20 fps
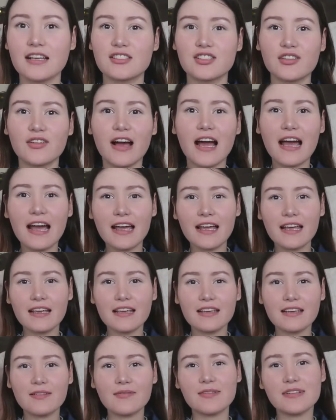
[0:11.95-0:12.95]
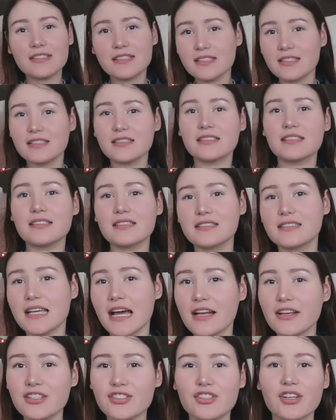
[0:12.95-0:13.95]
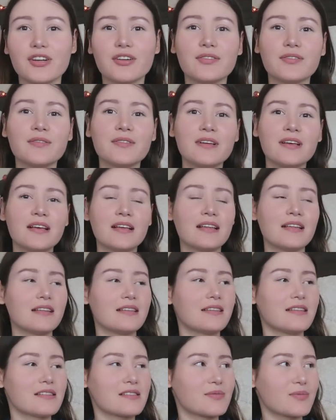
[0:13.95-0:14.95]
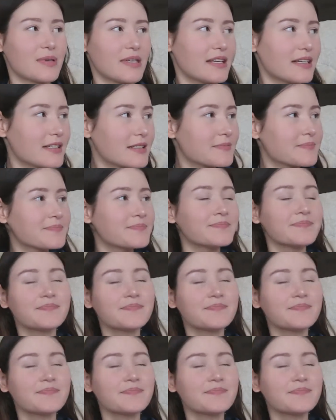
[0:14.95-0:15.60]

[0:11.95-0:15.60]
So I went to the TANA show this week